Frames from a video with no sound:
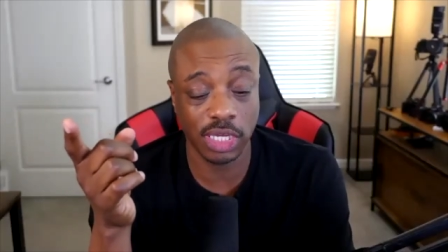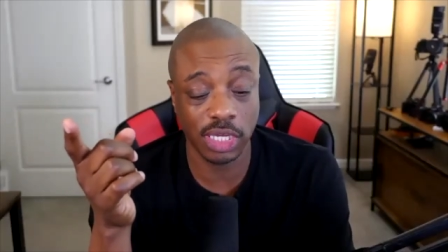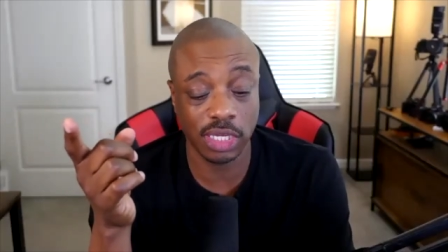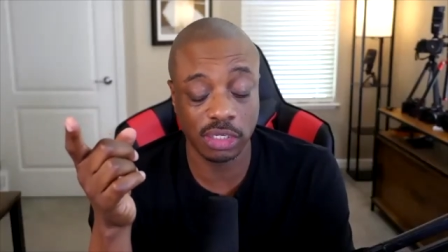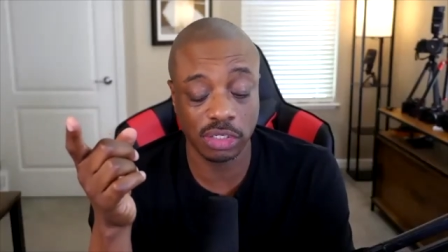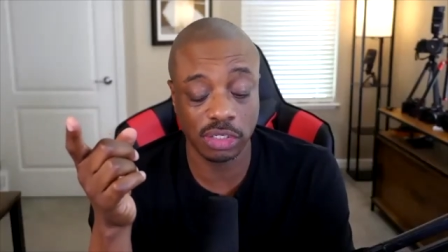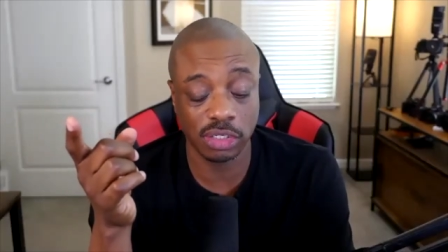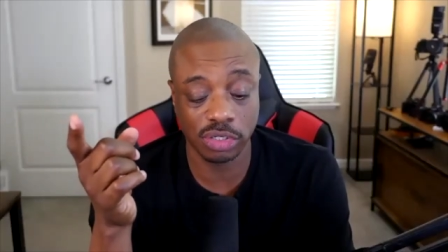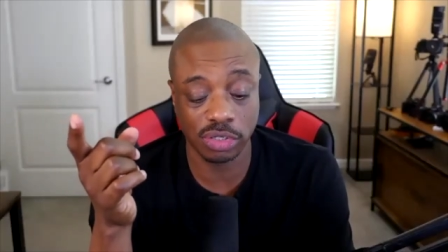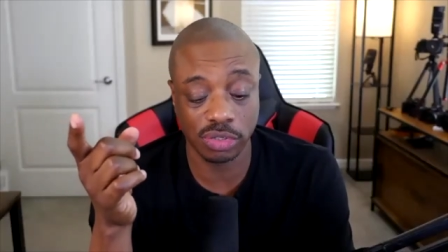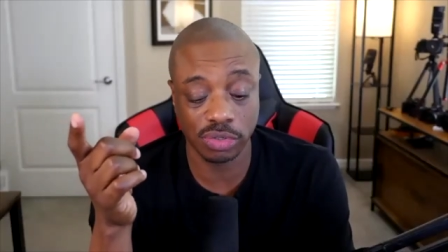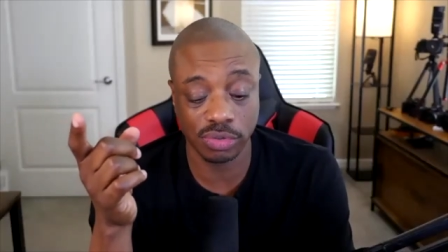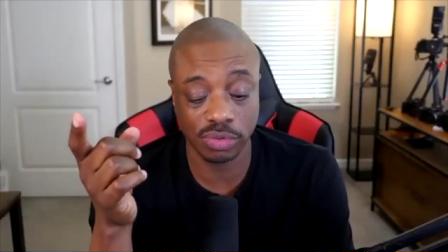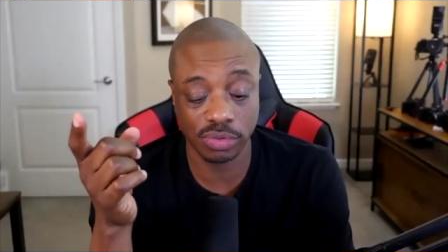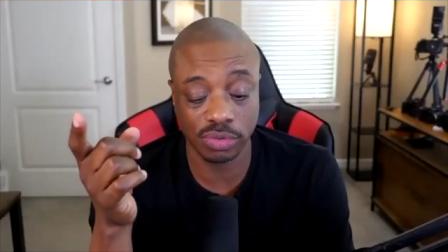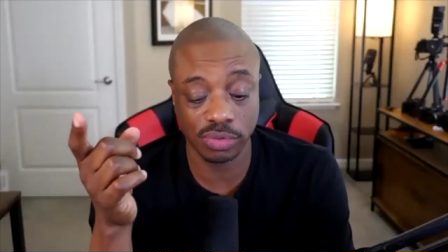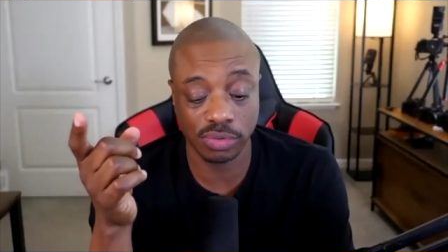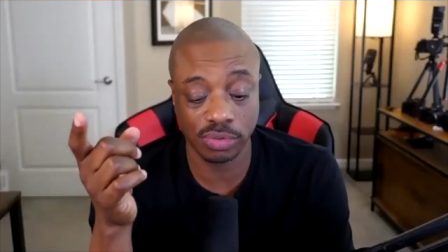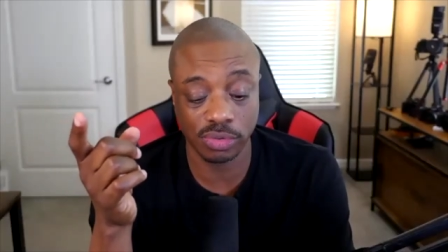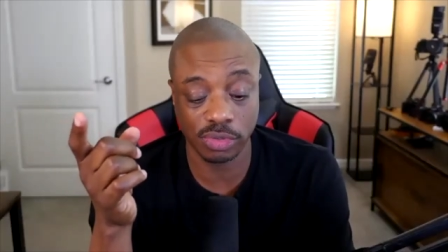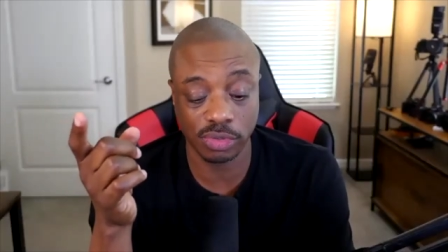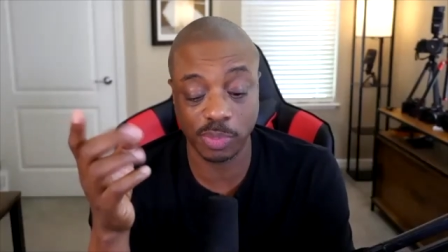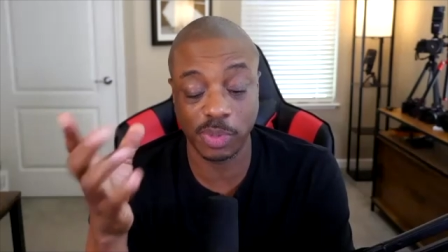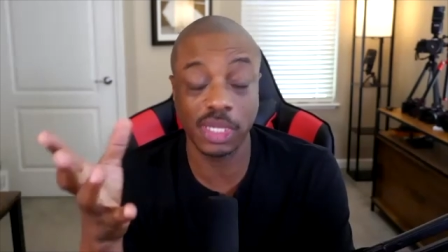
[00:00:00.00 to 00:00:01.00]

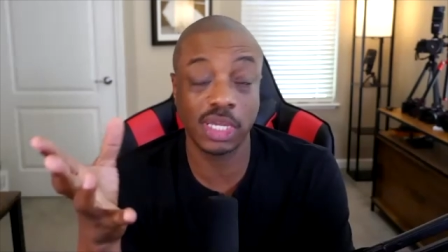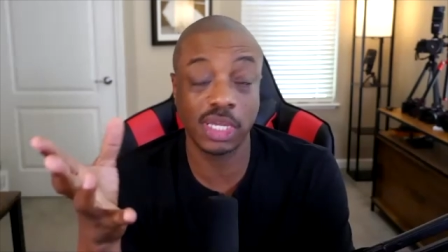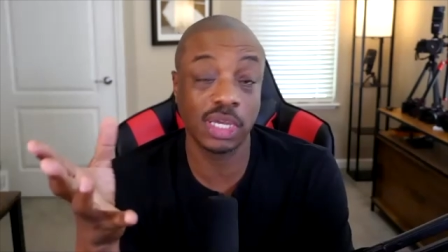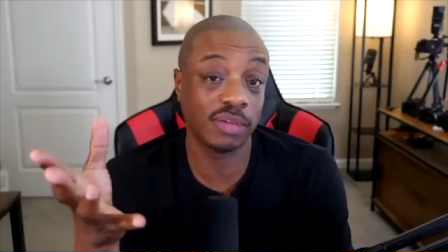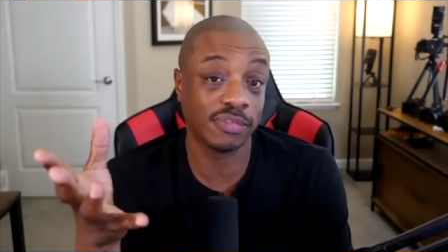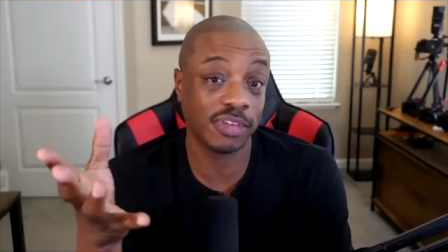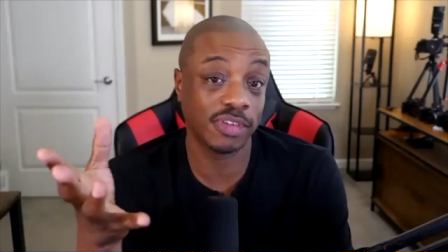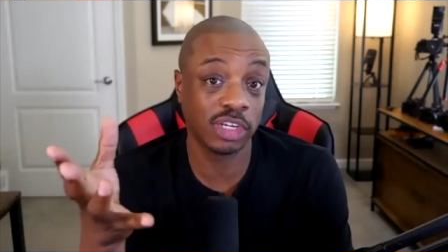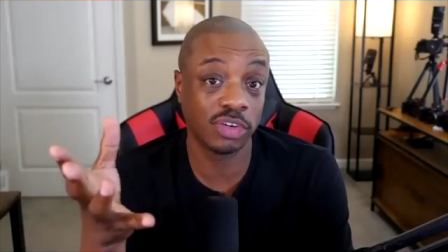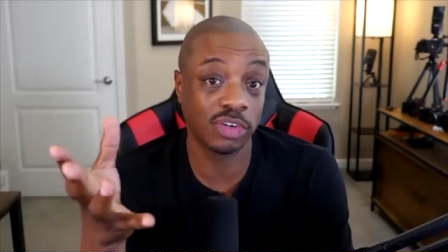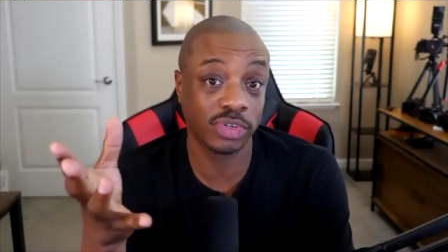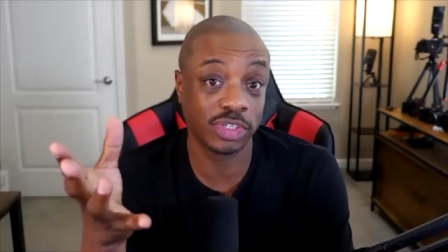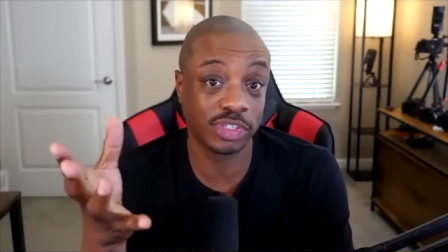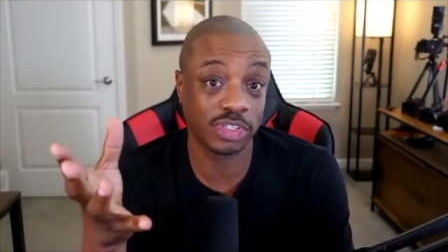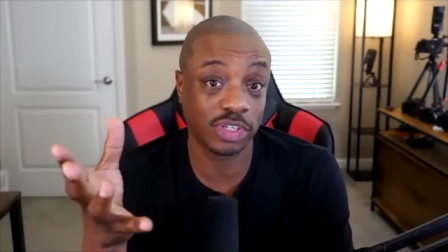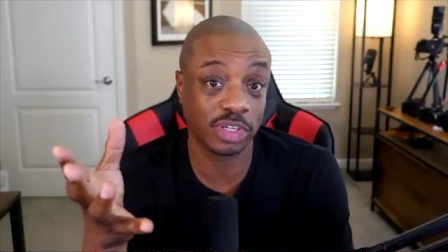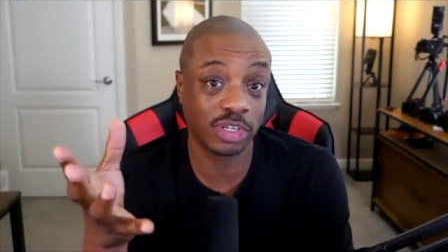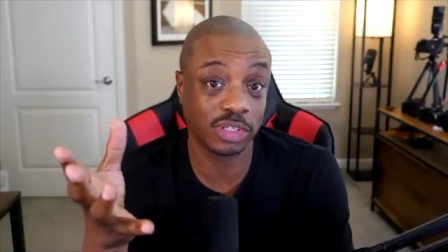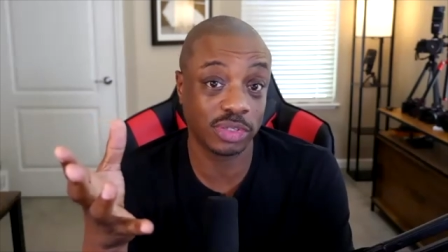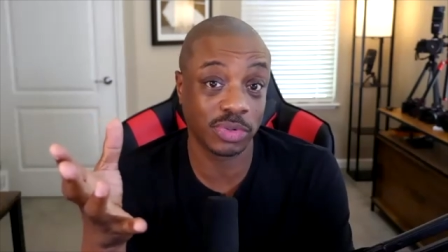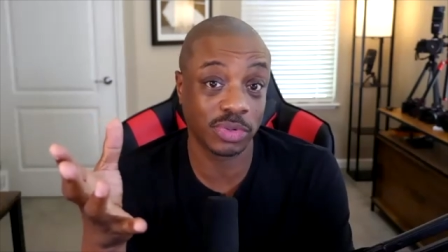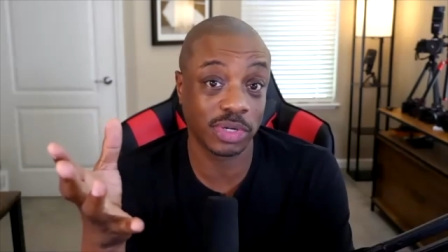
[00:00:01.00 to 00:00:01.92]
into speaking of end result.